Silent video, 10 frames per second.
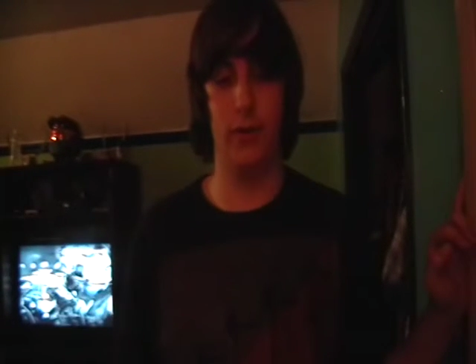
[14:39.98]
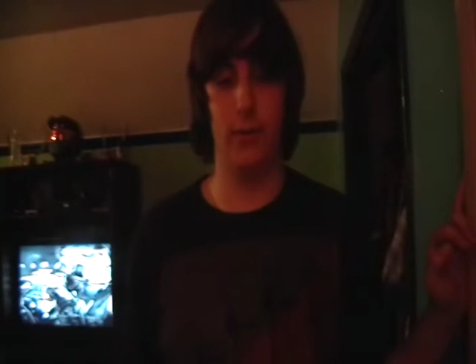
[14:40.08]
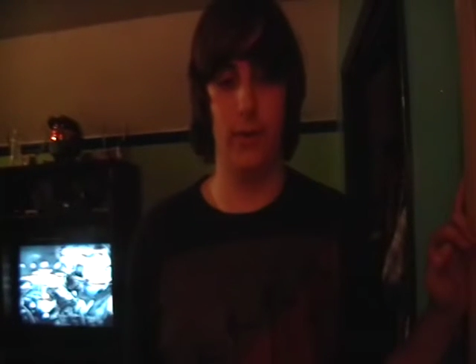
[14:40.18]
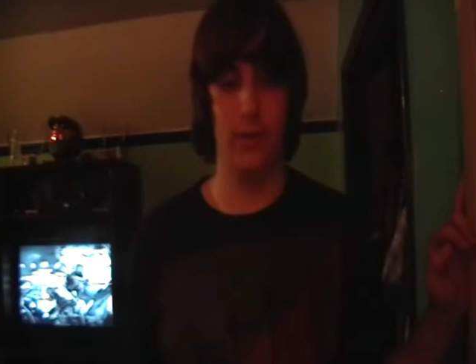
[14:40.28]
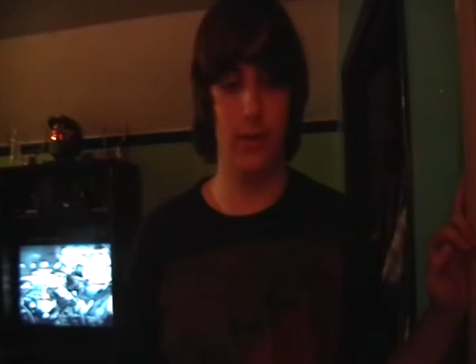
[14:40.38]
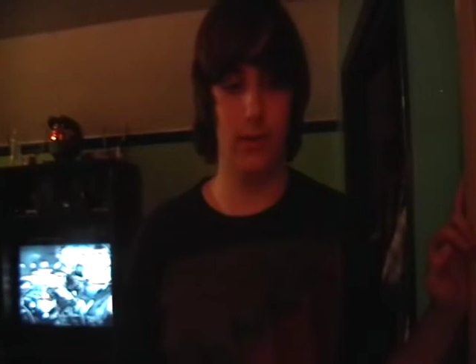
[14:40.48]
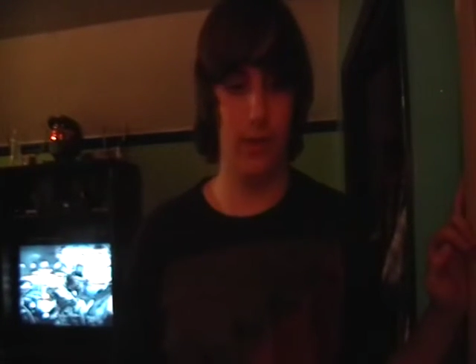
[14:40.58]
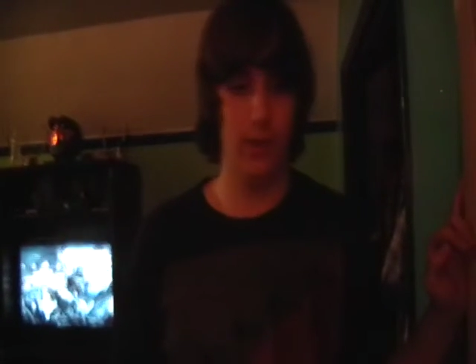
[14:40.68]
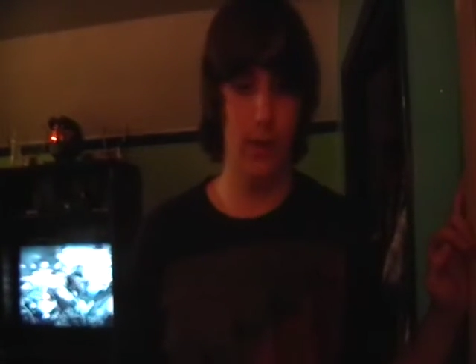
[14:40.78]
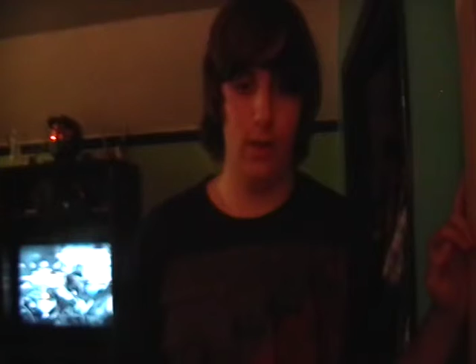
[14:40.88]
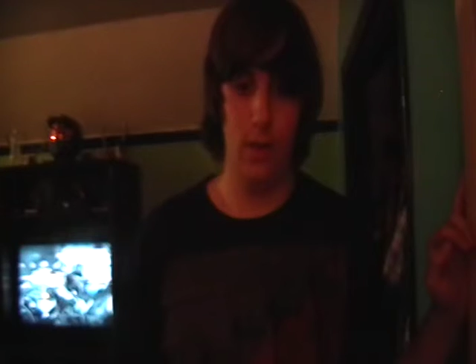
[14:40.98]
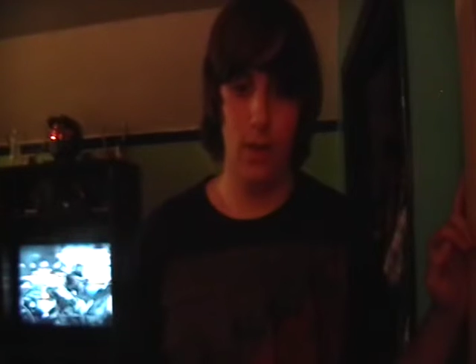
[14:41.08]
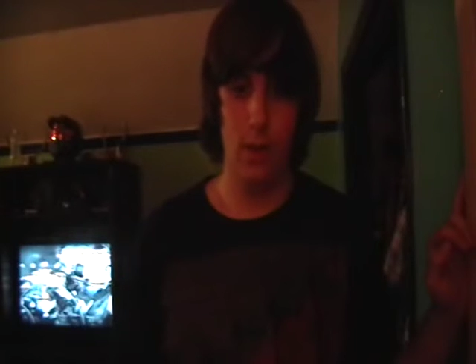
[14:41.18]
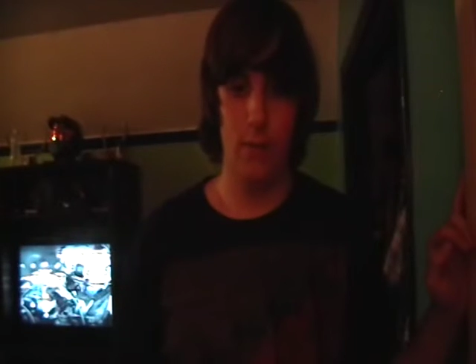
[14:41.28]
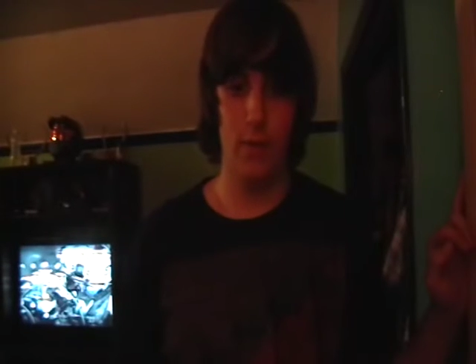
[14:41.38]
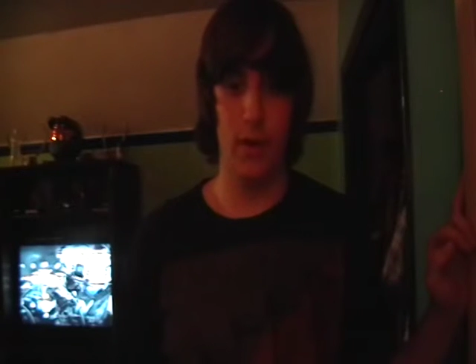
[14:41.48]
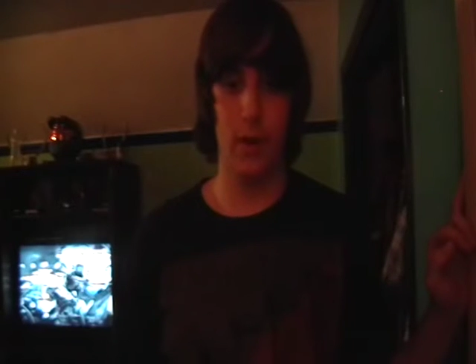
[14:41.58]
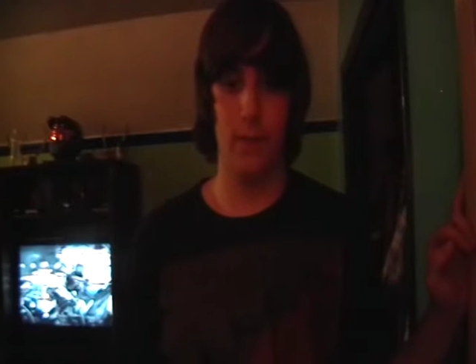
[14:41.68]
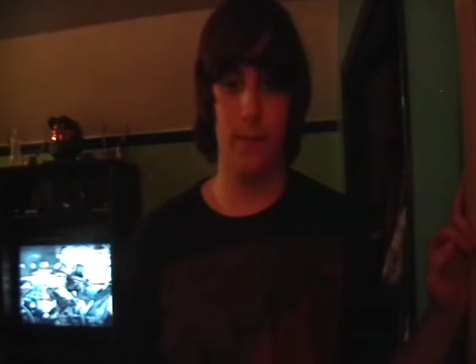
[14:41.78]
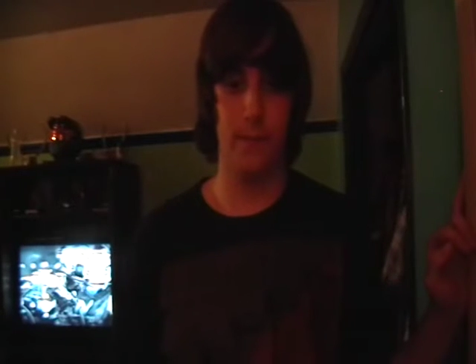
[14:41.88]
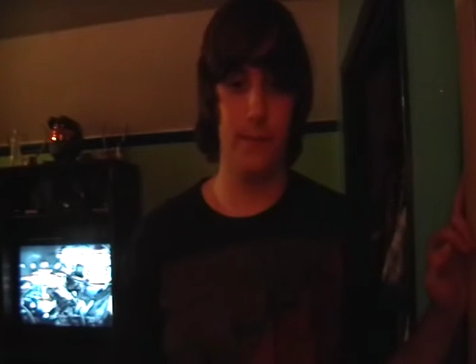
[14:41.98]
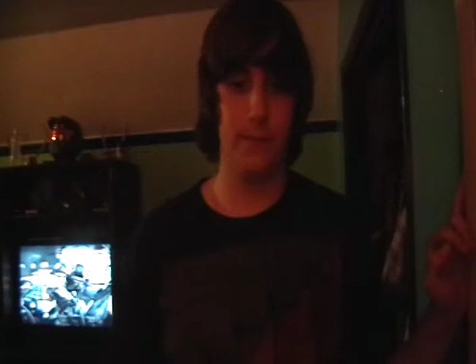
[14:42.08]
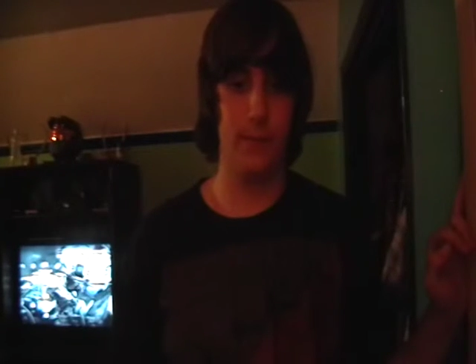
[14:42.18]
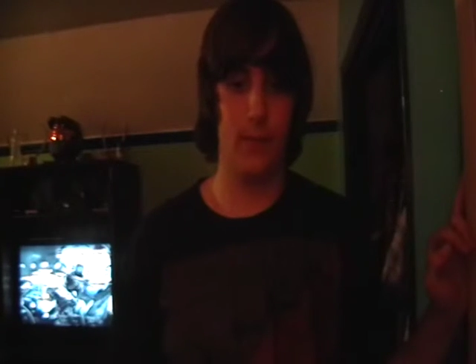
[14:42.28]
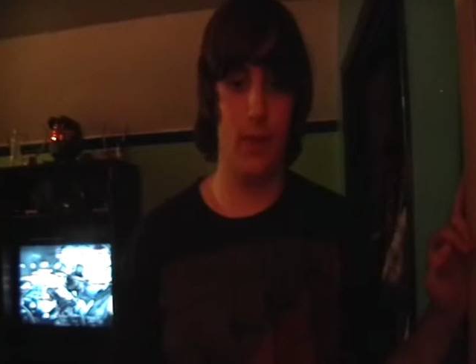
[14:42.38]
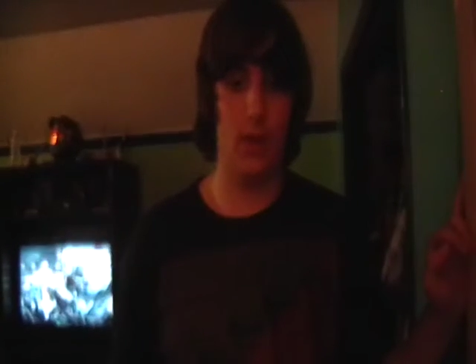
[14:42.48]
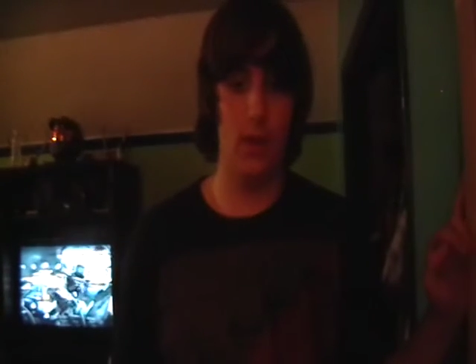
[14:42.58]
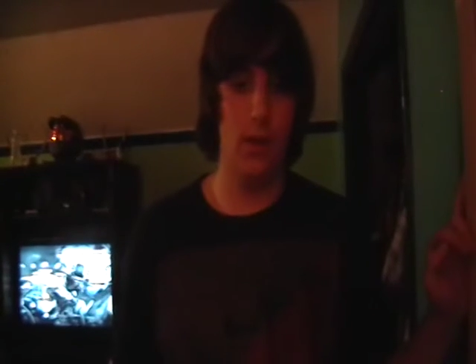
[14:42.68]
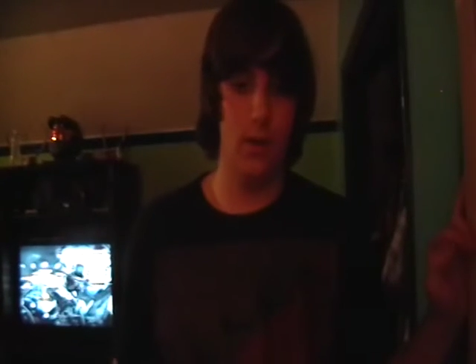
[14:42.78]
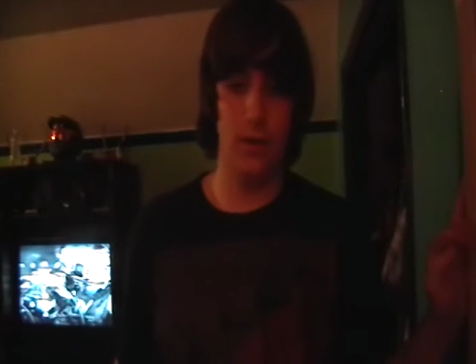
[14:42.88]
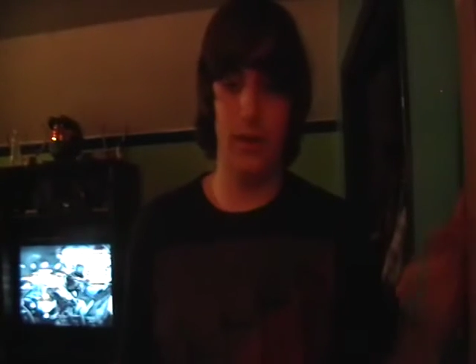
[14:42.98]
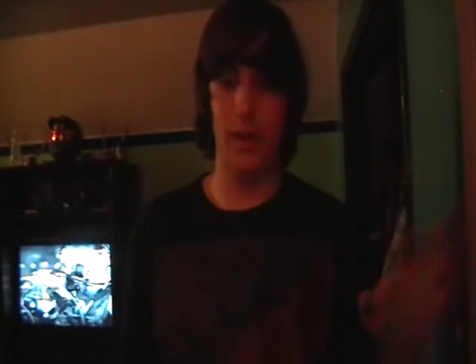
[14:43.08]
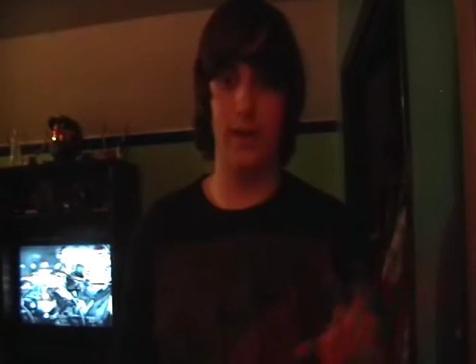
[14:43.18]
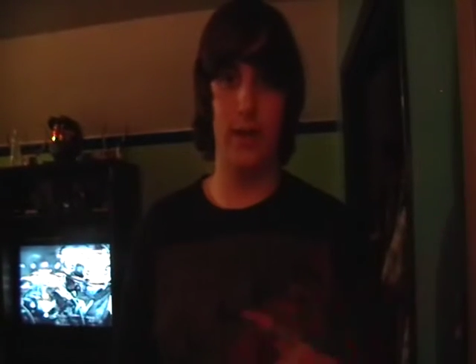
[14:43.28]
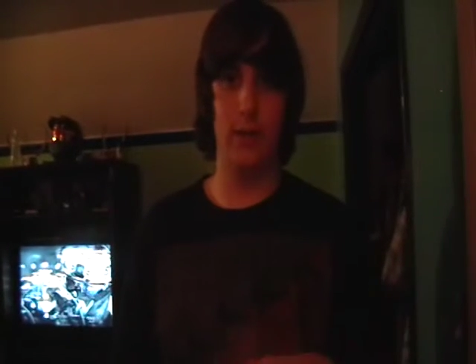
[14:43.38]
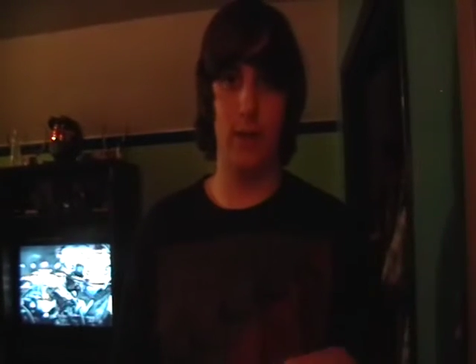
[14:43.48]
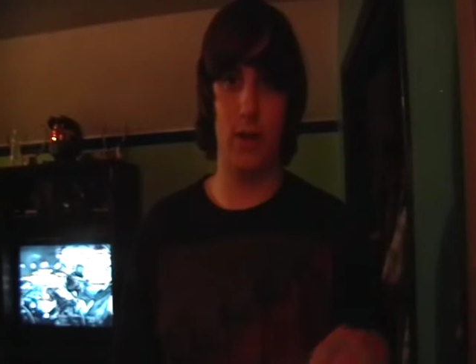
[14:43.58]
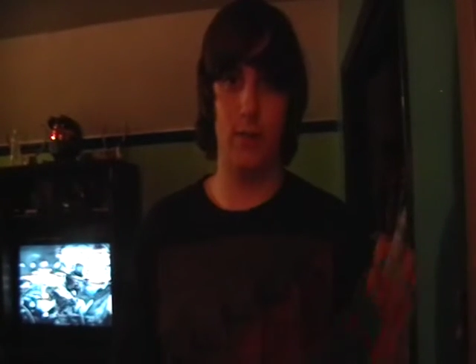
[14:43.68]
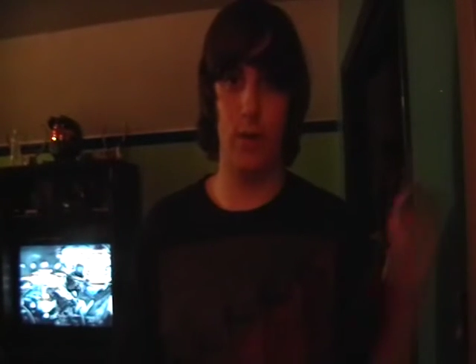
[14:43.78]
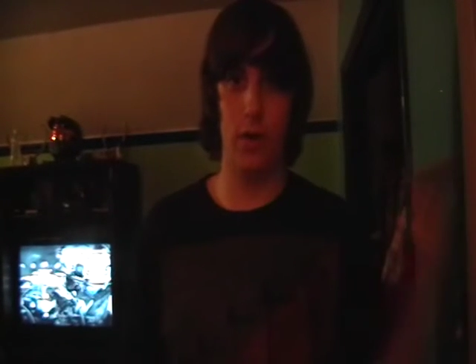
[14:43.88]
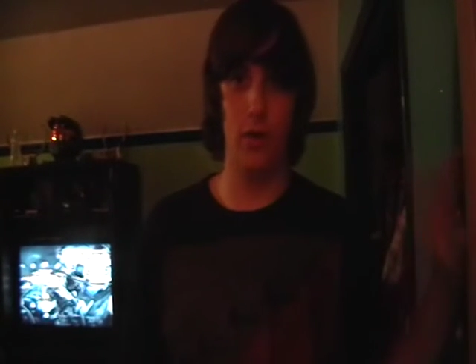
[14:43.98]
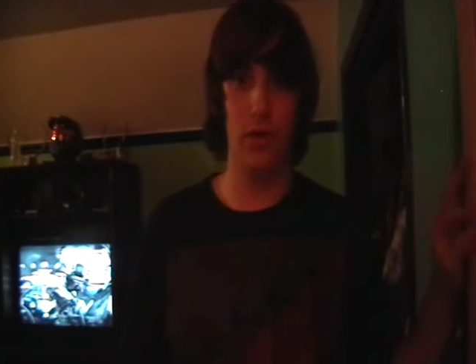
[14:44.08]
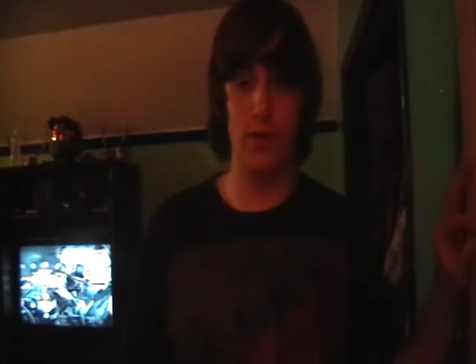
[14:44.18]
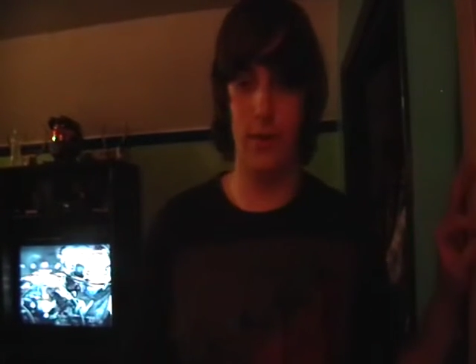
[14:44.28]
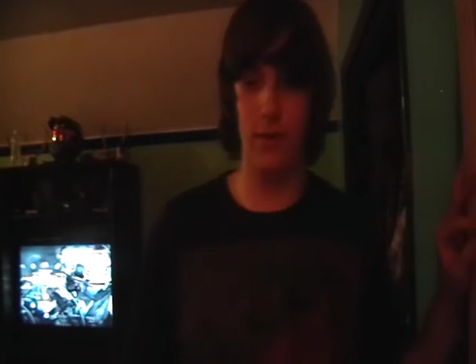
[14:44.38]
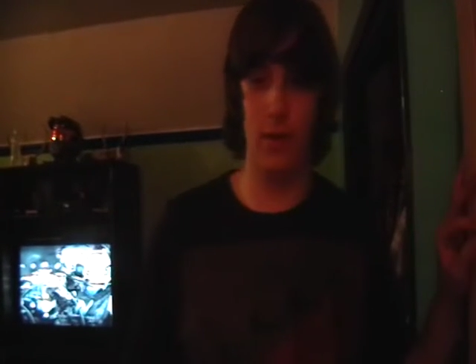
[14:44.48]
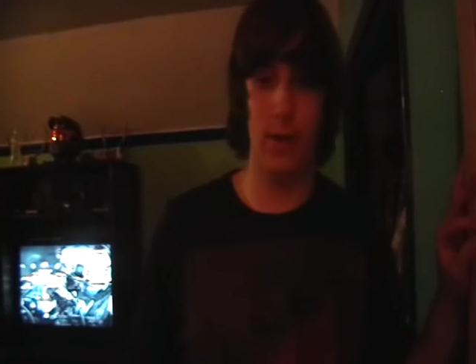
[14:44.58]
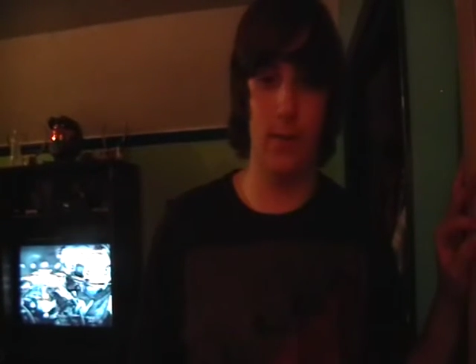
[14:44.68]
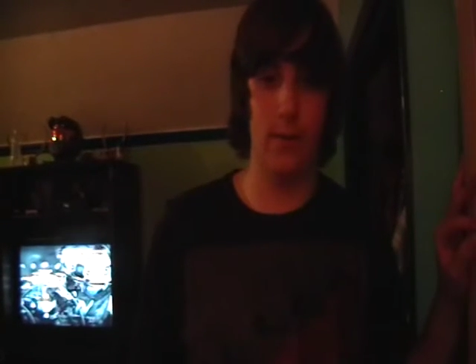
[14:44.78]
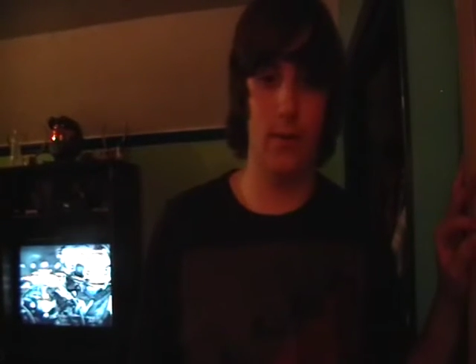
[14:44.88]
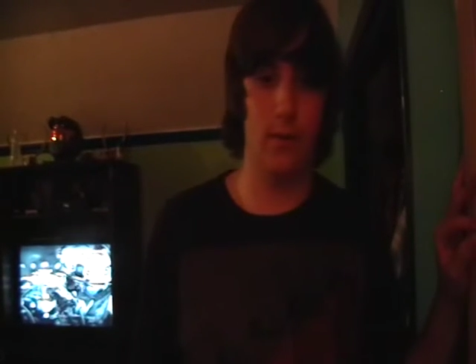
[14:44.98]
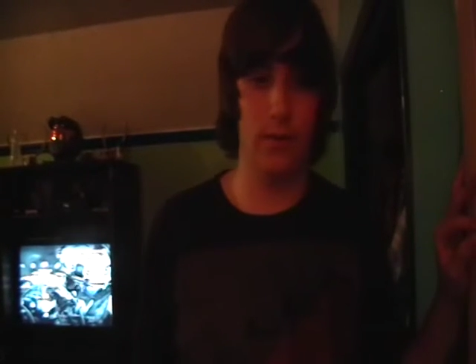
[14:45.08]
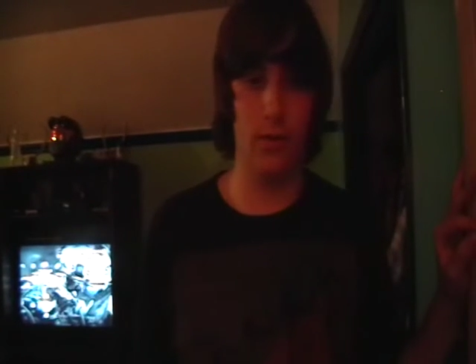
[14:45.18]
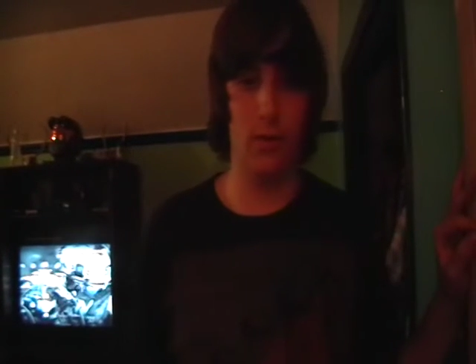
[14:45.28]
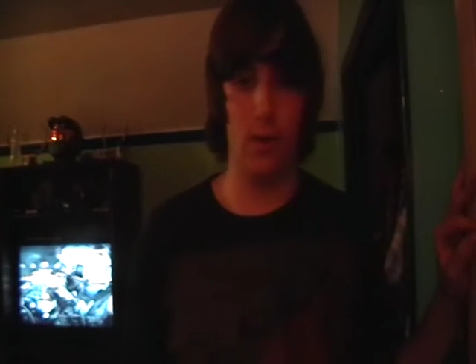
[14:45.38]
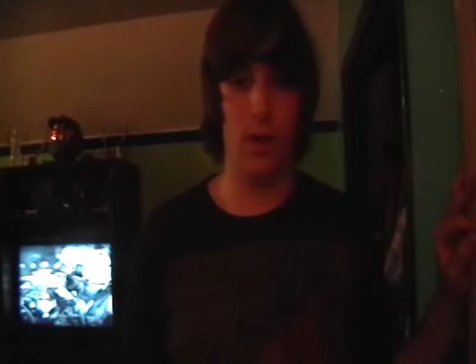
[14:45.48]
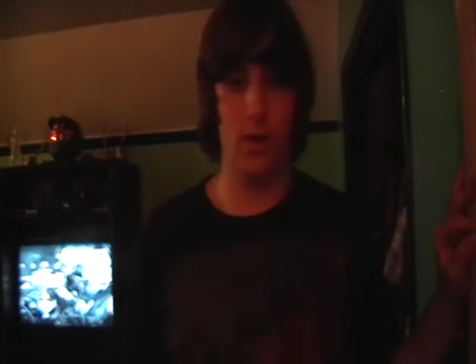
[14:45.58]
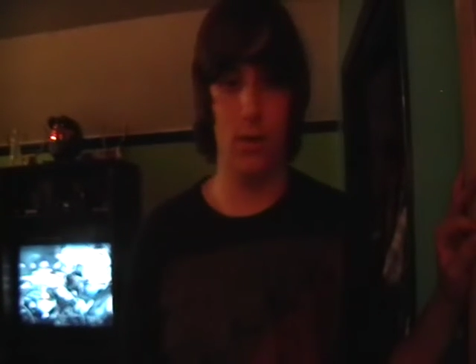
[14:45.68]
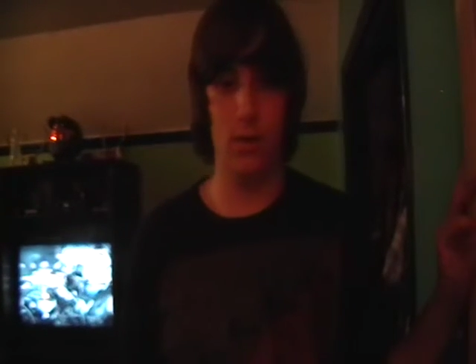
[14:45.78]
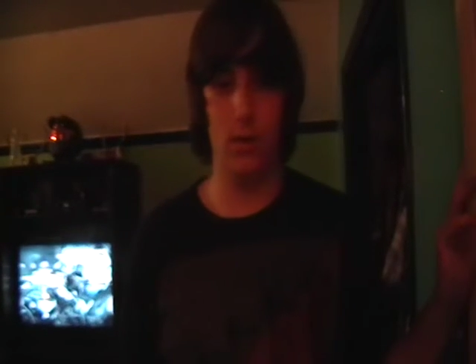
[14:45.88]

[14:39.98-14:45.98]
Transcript: I'm doing things right. But take the gearbox apart and grease everything up once in a while.